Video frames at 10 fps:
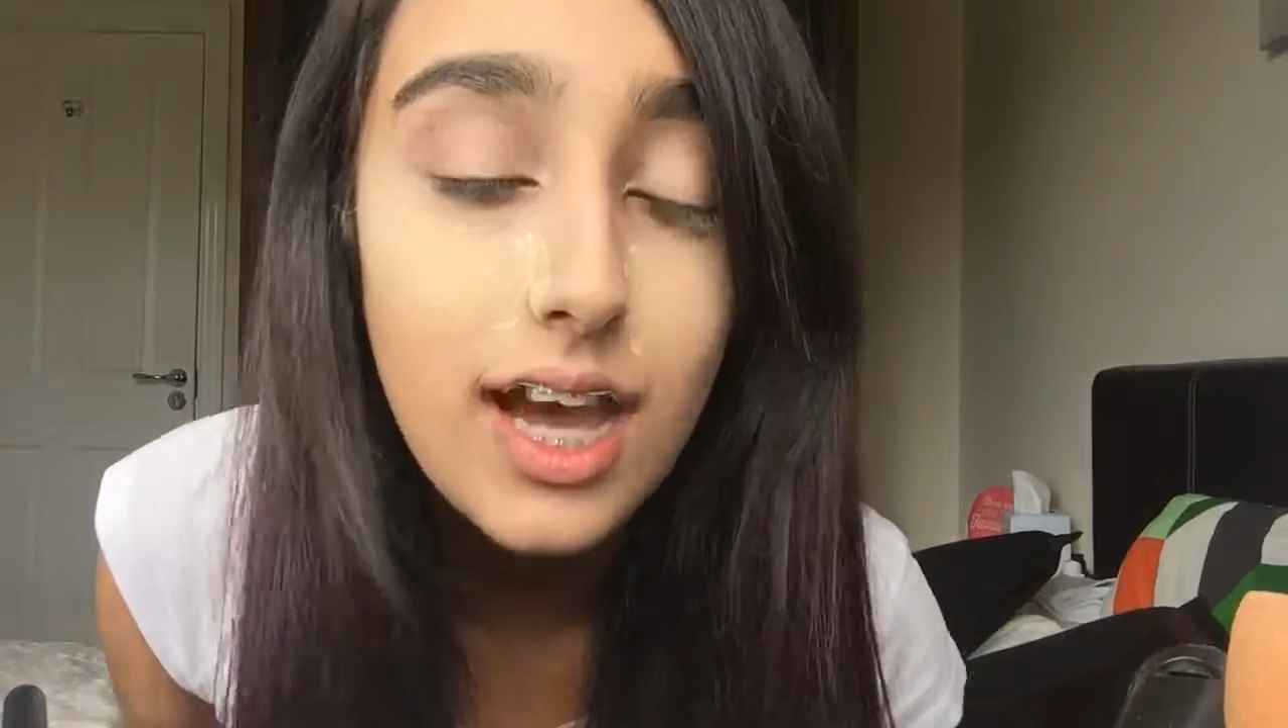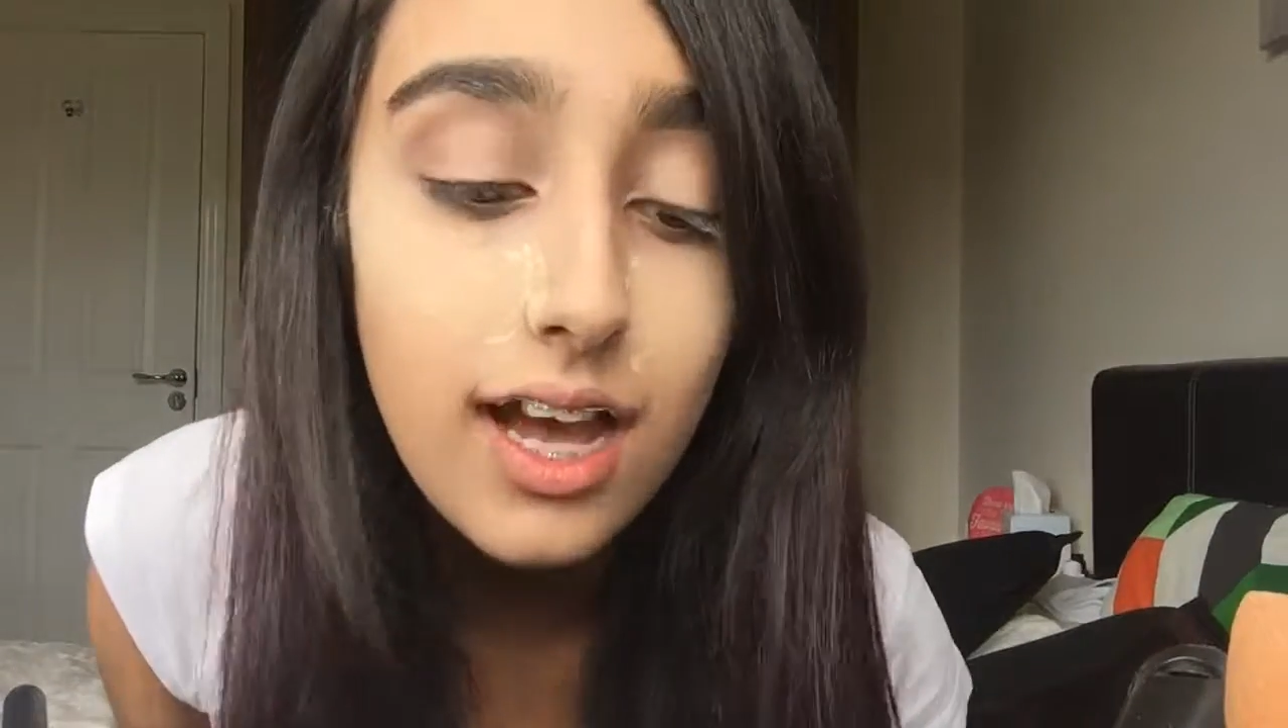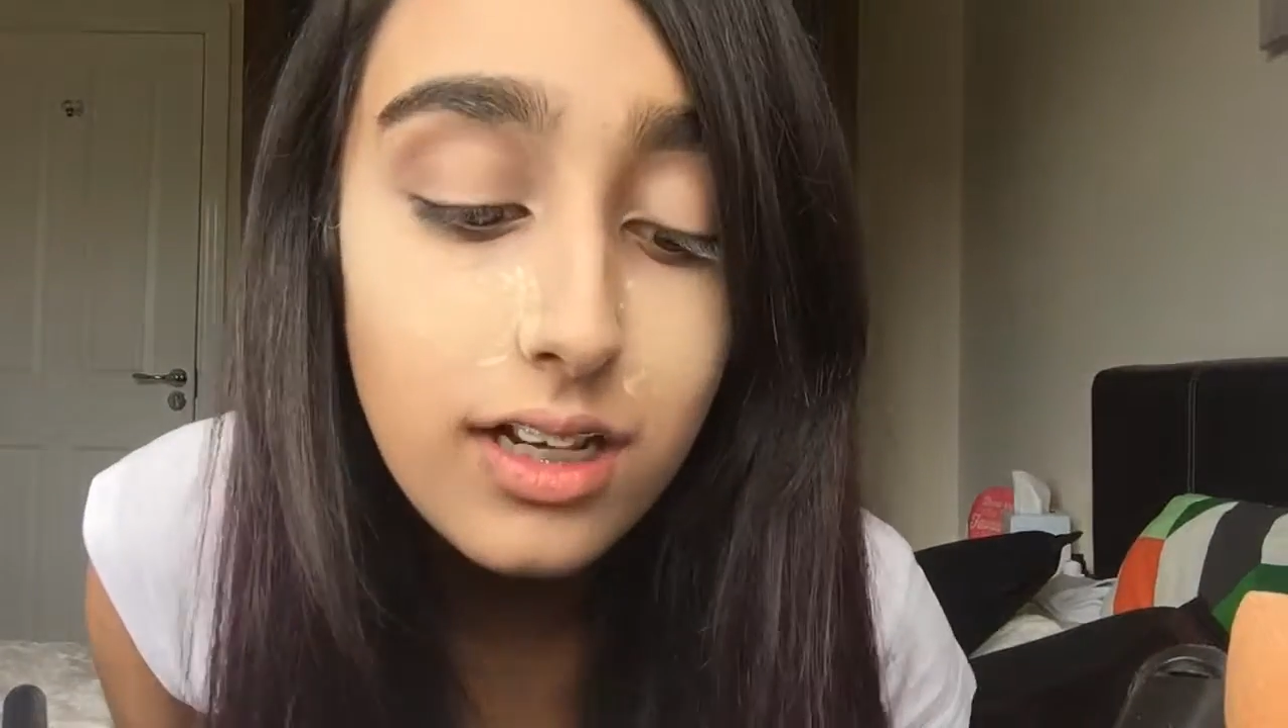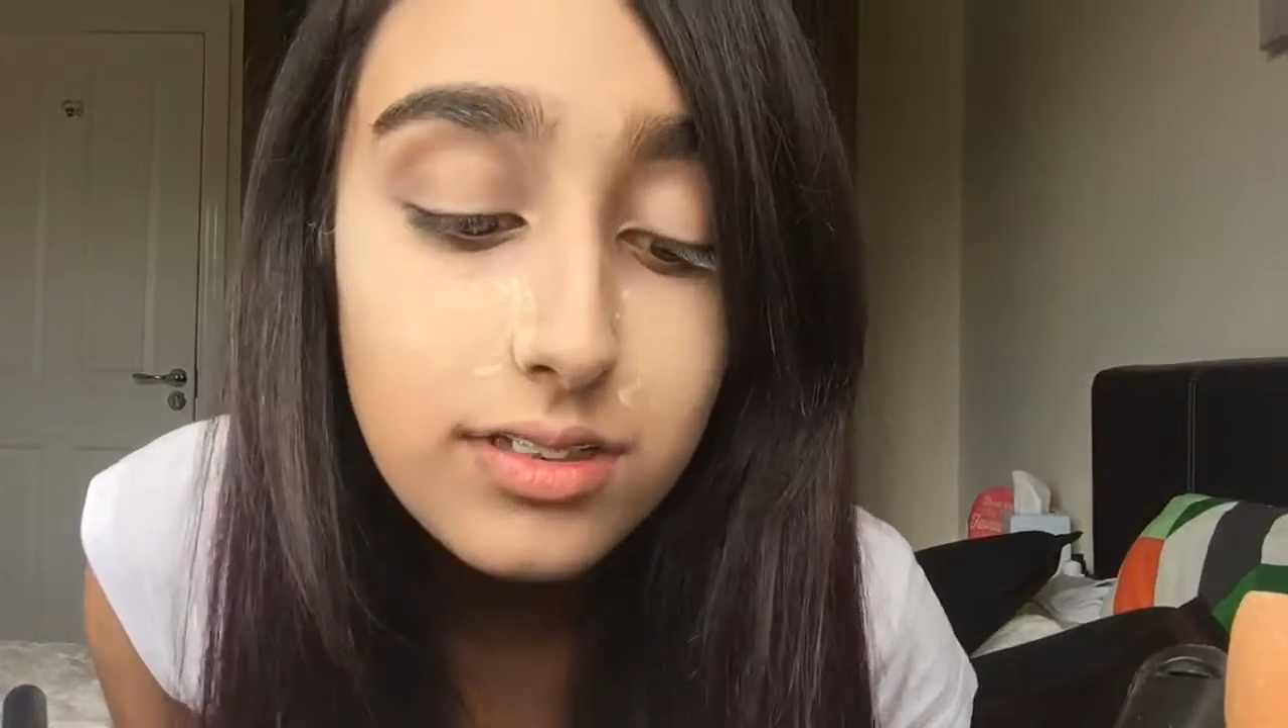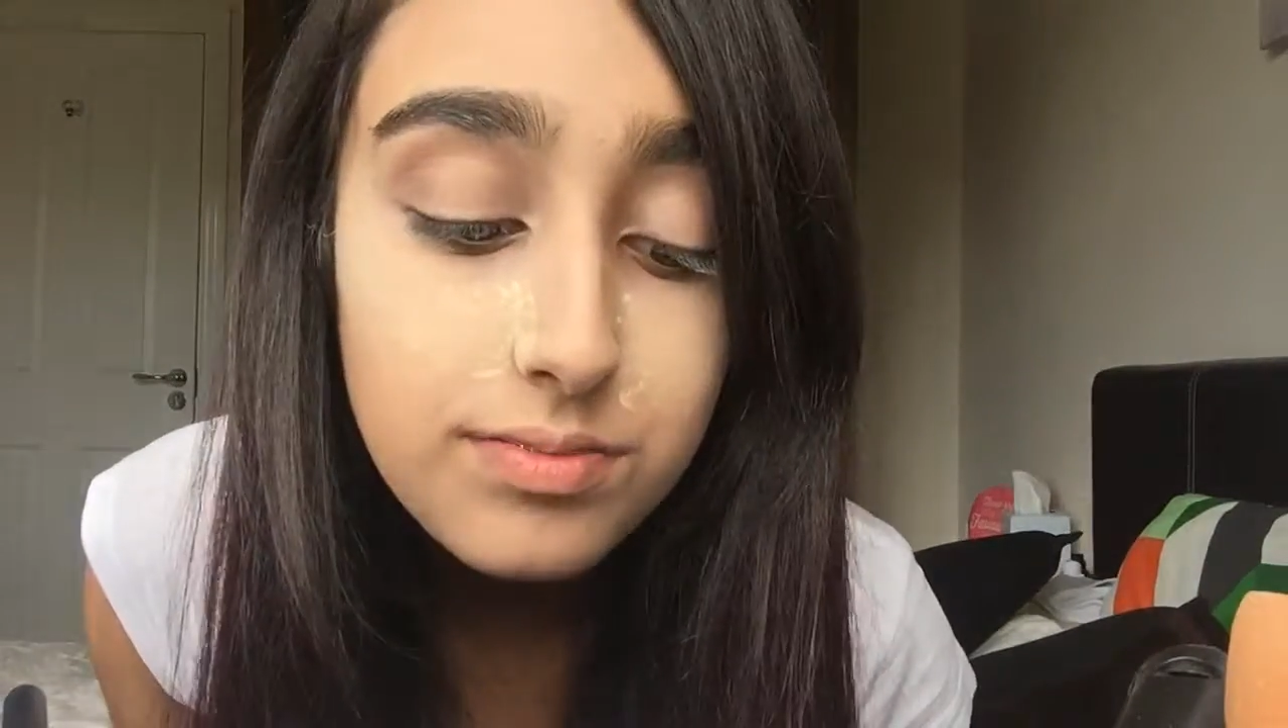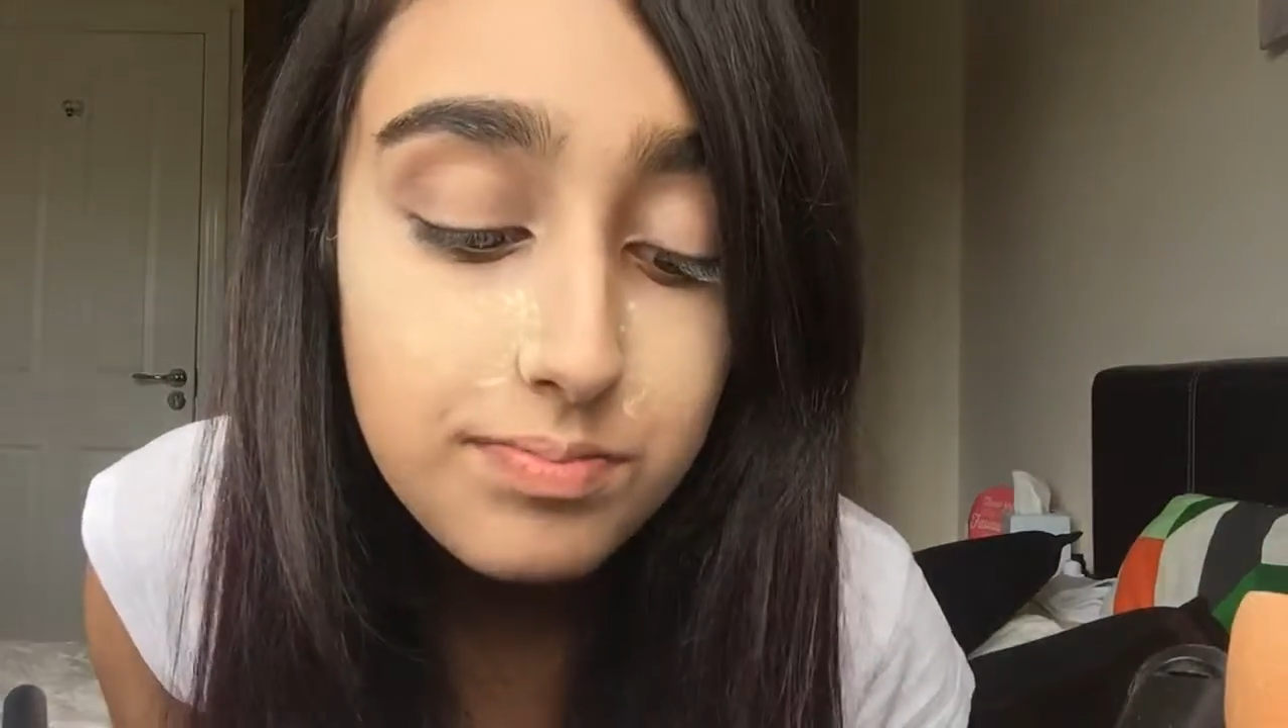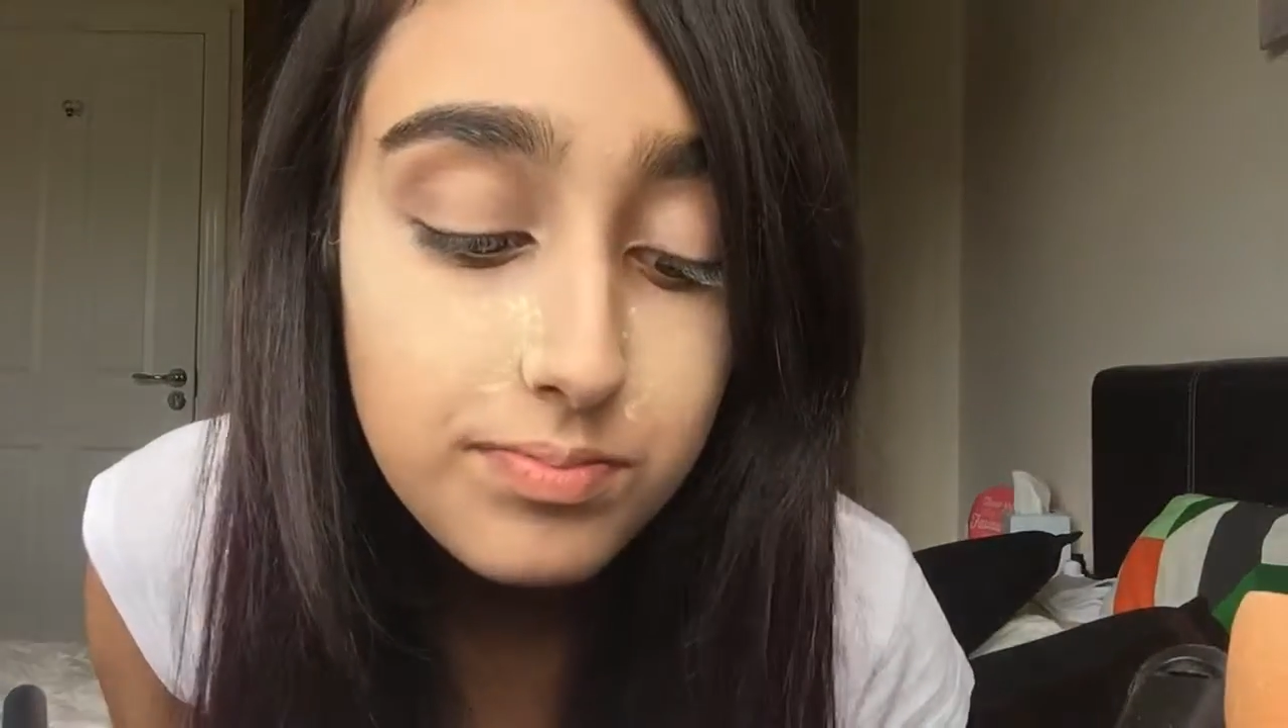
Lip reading: tell,